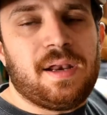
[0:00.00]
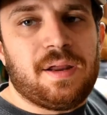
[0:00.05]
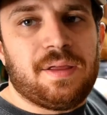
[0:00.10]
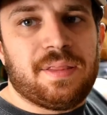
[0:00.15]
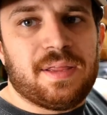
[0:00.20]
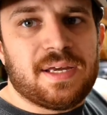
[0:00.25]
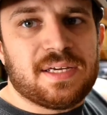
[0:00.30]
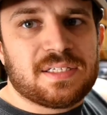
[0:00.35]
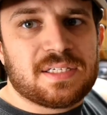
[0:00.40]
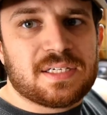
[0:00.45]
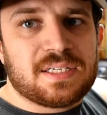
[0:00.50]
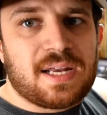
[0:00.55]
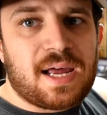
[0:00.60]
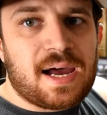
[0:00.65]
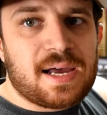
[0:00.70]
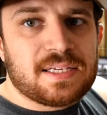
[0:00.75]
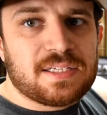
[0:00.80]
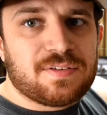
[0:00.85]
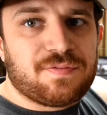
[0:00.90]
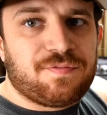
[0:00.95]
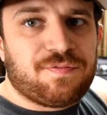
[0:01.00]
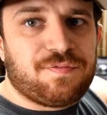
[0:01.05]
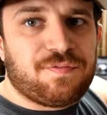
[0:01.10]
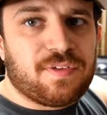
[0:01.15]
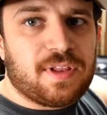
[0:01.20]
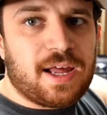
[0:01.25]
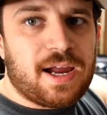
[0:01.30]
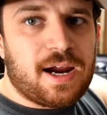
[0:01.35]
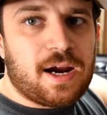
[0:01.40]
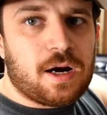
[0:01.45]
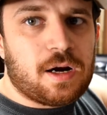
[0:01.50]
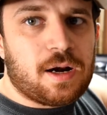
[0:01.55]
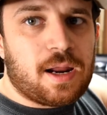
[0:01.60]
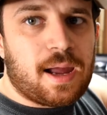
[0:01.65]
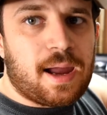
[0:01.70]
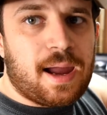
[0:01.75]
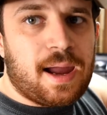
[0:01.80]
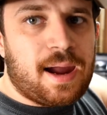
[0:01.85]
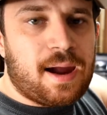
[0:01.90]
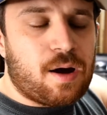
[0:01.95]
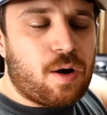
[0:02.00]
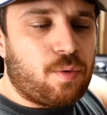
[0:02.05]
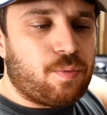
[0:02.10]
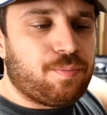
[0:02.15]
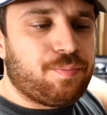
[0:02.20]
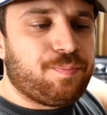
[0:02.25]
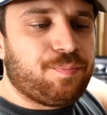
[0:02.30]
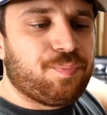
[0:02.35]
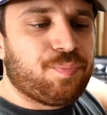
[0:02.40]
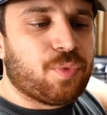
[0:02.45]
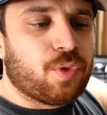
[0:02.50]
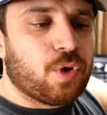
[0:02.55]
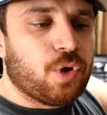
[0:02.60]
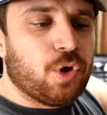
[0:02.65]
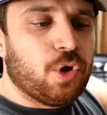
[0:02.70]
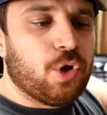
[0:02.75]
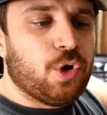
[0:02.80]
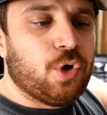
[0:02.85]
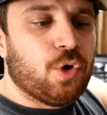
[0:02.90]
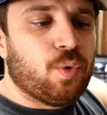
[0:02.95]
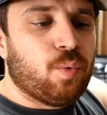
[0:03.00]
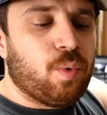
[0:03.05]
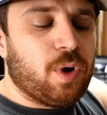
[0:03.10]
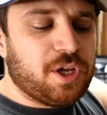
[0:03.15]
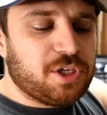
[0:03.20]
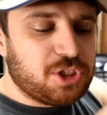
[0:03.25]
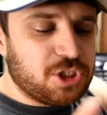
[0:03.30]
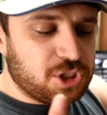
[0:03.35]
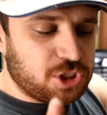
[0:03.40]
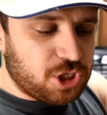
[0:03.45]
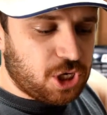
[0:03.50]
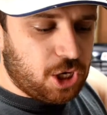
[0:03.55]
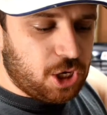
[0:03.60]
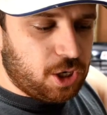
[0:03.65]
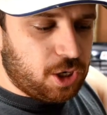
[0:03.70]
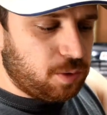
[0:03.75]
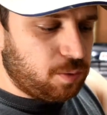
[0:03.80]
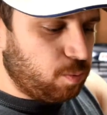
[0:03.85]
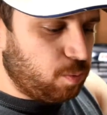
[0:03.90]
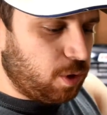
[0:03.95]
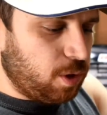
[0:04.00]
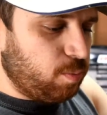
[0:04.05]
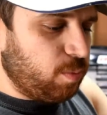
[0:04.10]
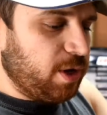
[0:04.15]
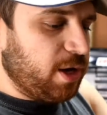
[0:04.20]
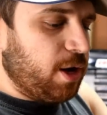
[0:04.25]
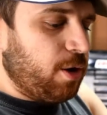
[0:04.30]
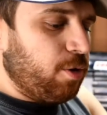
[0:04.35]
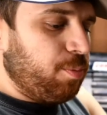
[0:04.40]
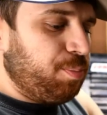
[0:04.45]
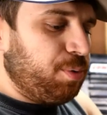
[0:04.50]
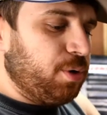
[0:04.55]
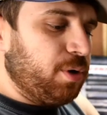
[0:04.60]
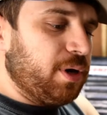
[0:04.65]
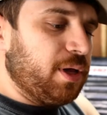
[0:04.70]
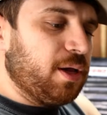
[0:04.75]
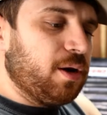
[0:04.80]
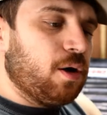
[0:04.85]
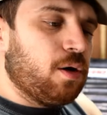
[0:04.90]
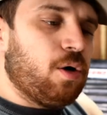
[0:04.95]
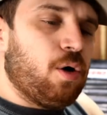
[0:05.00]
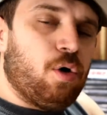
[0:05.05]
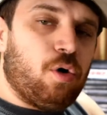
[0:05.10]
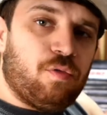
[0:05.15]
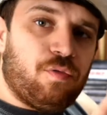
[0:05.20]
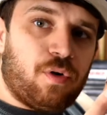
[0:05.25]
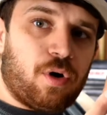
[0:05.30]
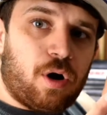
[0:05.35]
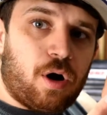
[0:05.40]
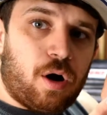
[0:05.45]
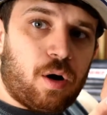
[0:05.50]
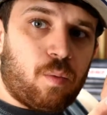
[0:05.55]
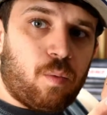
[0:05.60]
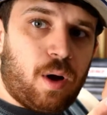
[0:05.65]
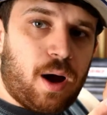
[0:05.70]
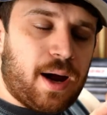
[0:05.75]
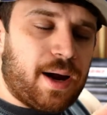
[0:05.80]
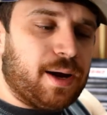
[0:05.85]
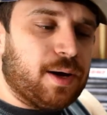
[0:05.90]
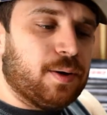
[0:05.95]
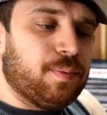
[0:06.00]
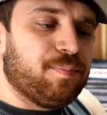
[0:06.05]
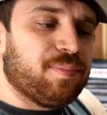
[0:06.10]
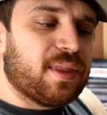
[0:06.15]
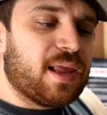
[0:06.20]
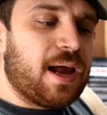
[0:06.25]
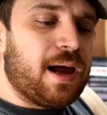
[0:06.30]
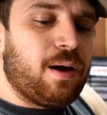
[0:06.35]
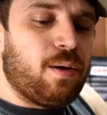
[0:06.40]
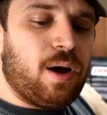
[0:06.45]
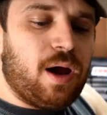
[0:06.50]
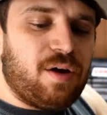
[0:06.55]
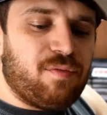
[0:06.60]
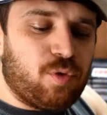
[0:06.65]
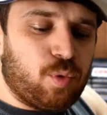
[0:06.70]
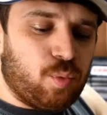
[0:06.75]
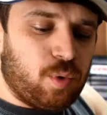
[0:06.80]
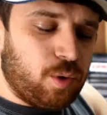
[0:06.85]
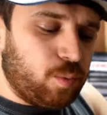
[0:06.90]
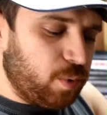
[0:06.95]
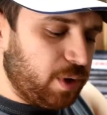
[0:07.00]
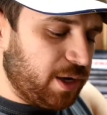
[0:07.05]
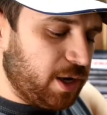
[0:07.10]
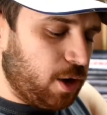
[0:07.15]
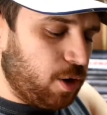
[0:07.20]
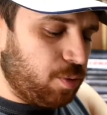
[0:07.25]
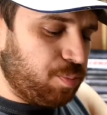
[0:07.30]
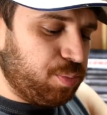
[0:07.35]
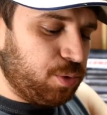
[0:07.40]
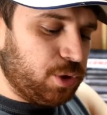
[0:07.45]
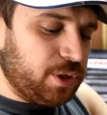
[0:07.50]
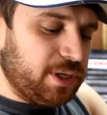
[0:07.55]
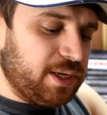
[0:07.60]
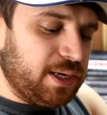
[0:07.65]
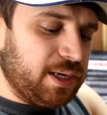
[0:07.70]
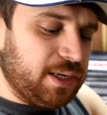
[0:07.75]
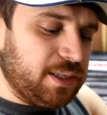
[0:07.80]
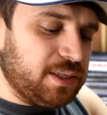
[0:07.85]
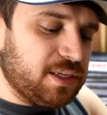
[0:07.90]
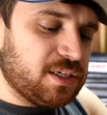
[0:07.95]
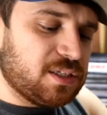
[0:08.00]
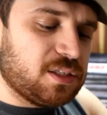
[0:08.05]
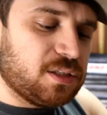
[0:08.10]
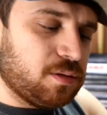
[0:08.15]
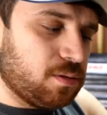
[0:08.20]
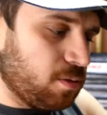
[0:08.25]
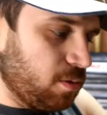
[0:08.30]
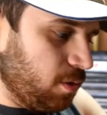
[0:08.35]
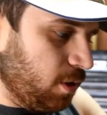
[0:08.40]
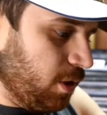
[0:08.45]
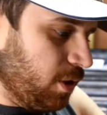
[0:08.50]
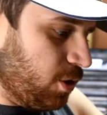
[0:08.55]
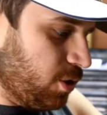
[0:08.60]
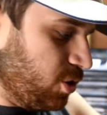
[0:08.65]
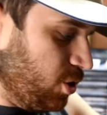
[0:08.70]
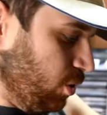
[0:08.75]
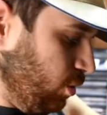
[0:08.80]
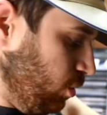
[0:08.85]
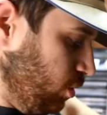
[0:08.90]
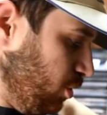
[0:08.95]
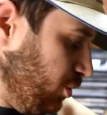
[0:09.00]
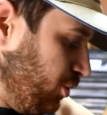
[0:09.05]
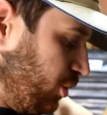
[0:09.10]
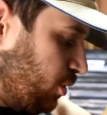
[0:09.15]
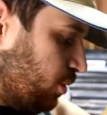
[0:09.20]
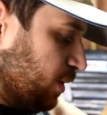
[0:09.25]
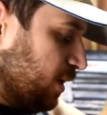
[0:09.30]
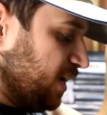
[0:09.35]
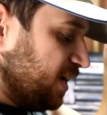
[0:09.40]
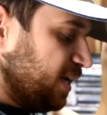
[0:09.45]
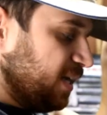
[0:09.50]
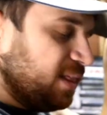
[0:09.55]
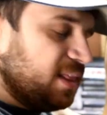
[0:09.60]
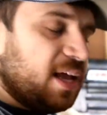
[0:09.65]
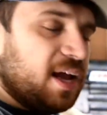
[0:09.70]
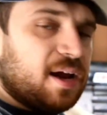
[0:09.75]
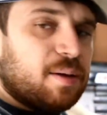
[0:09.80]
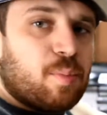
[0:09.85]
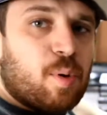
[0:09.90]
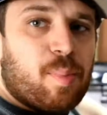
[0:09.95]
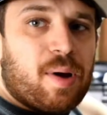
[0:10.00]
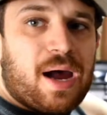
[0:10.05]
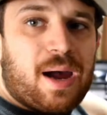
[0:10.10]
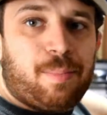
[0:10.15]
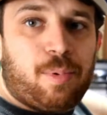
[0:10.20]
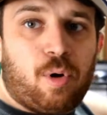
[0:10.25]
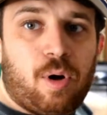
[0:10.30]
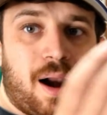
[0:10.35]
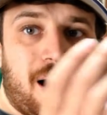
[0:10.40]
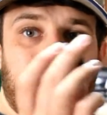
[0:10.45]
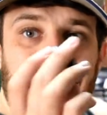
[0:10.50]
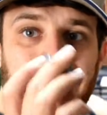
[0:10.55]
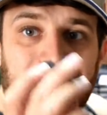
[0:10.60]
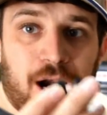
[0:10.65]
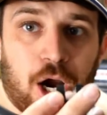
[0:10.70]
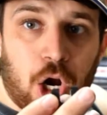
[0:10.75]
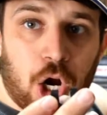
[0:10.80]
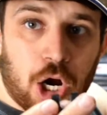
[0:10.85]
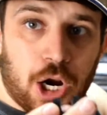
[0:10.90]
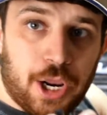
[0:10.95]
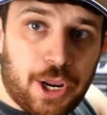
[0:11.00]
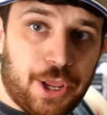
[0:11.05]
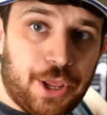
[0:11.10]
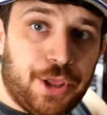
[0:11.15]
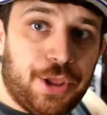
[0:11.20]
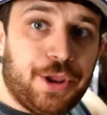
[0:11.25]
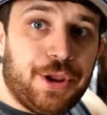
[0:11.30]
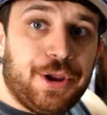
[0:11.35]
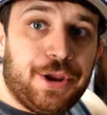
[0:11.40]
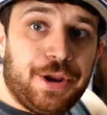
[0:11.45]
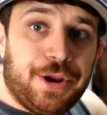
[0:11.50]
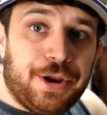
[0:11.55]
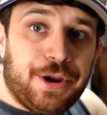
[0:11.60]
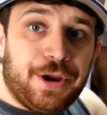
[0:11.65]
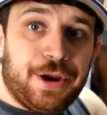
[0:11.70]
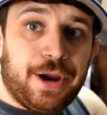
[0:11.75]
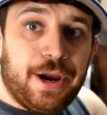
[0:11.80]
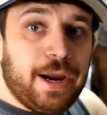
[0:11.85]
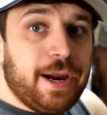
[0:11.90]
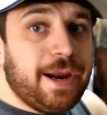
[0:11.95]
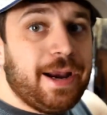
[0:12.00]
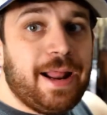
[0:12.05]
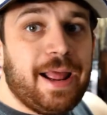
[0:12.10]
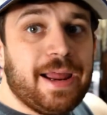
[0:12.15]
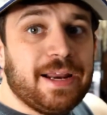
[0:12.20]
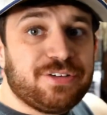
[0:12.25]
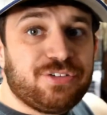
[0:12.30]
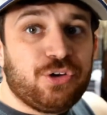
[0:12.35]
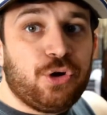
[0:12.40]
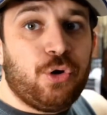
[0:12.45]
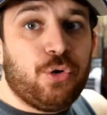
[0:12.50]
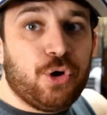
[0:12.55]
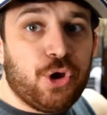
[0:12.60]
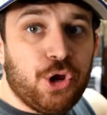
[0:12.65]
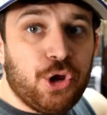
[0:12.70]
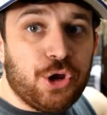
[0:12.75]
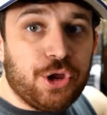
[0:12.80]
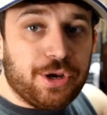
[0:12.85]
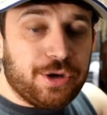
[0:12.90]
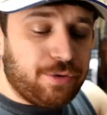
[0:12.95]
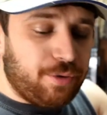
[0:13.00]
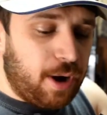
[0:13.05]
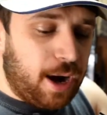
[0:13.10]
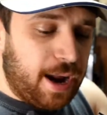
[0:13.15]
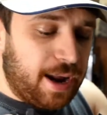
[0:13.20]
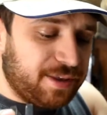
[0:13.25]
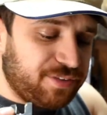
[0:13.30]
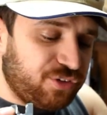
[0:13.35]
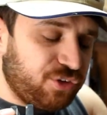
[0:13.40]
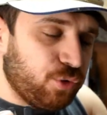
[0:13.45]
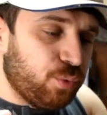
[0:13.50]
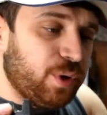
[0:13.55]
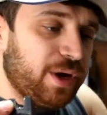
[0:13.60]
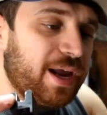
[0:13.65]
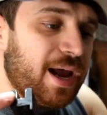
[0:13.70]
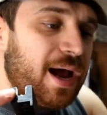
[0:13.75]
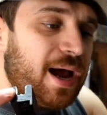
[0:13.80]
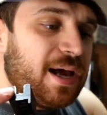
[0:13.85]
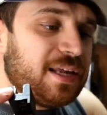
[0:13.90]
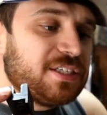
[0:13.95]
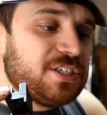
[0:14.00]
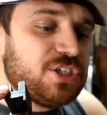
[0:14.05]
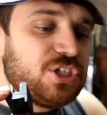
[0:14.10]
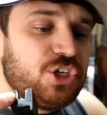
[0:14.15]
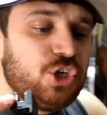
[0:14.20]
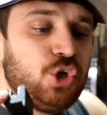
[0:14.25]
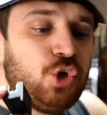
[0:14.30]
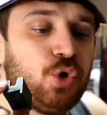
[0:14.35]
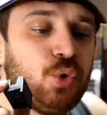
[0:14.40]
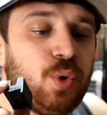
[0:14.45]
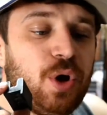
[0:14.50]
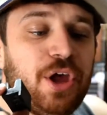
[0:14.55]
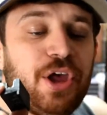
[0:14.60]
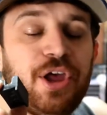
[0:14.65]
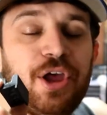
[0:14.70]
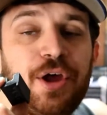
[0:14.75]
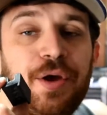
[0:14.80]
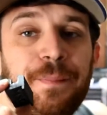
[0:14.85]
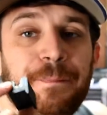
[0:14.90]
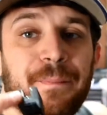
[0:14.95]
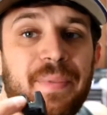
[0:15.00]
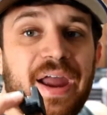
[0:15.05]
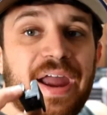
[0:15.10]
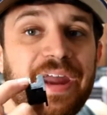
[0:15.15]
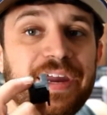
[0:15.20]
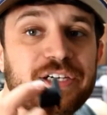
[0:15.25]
of this is nice and flared out, which is good when we go to put it over our wire. However, when we go to put it in this little tool doohickey thingamabobber right here, it ain't so good, right? So we got to make